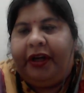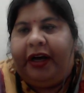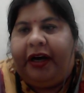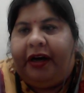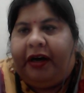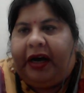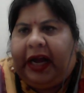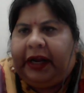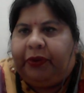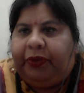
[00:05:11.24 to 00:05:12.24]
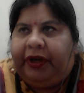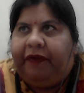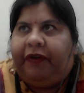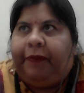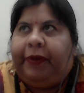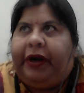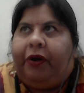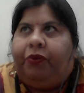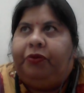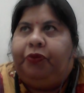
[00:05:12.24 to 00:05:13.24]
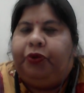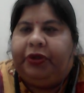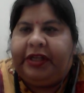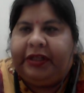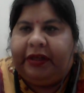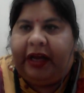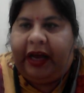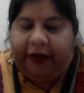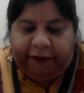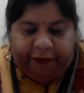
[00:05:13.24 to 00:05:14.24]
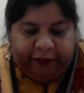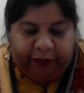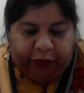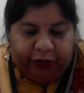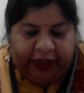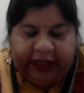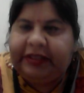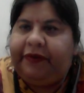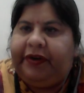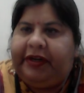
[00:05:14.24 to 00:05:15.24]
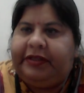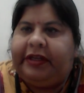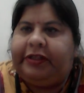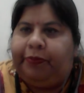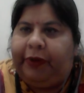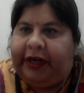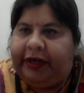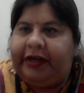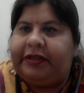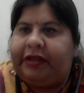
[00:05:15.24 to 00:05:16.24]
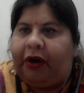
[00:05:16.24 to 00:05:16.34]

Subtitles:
I could develop around more than I have more than 76 patents,